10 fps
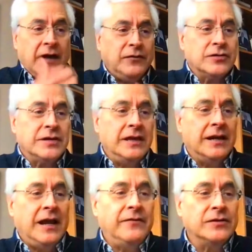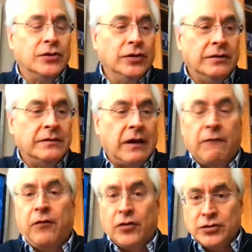have to say that life is good,
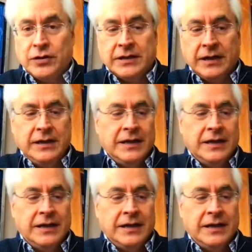fortunately.